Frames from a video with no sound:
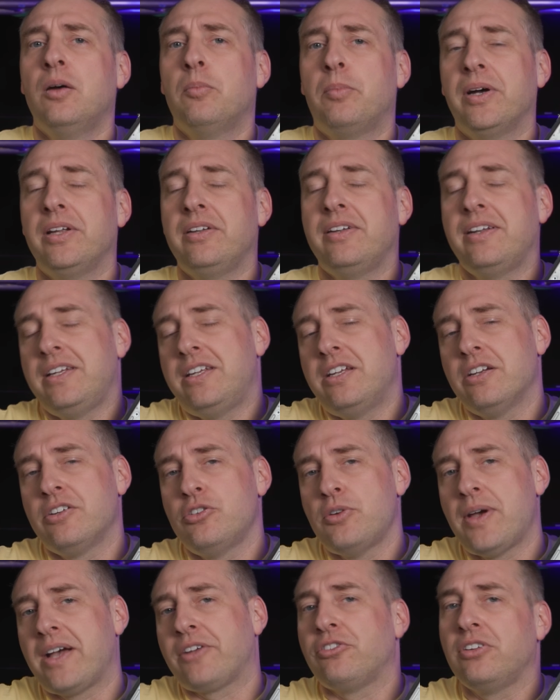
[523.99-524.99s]
but here
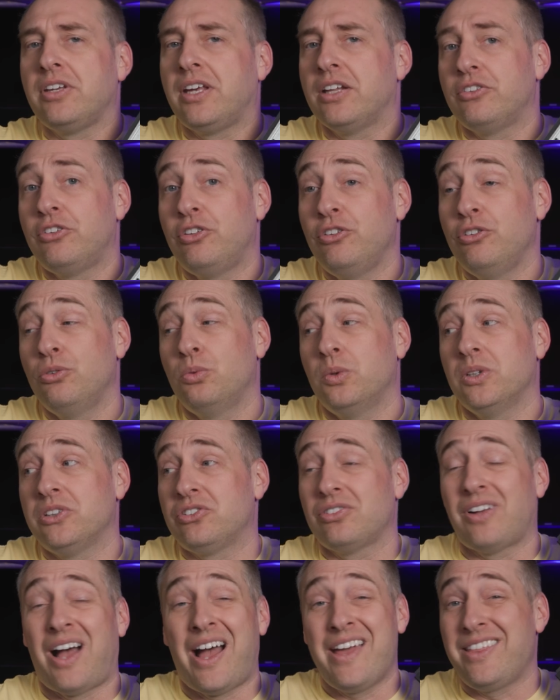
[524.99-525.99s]
you actually get two,
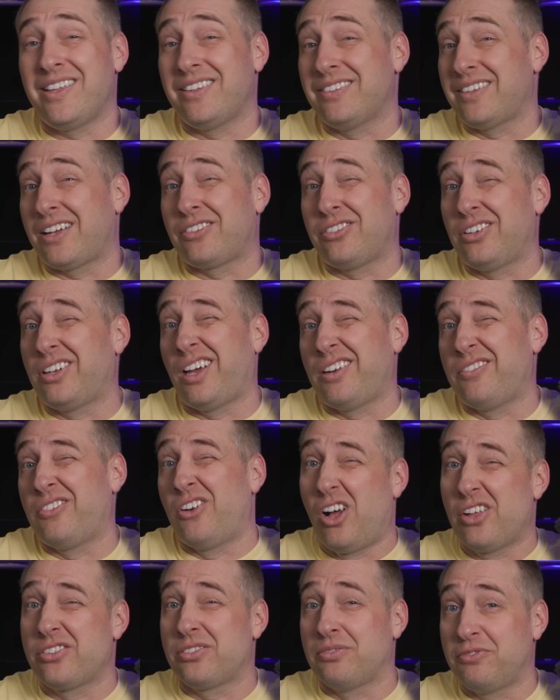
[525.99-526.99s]
which I think is actually kind of an
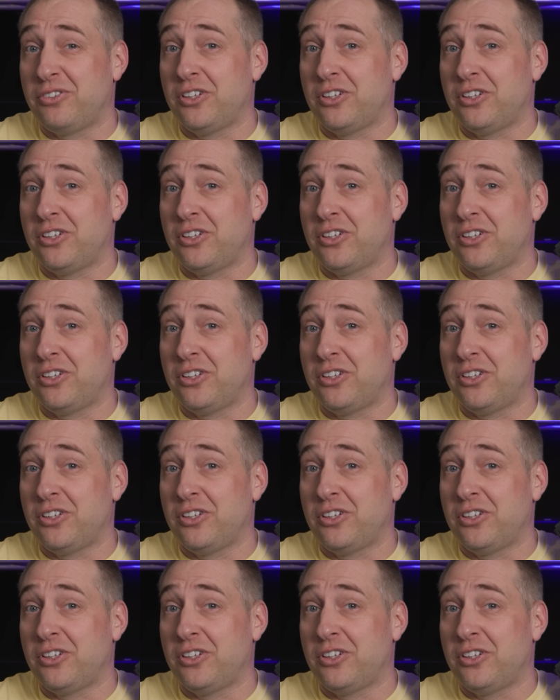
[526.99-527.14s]
awesome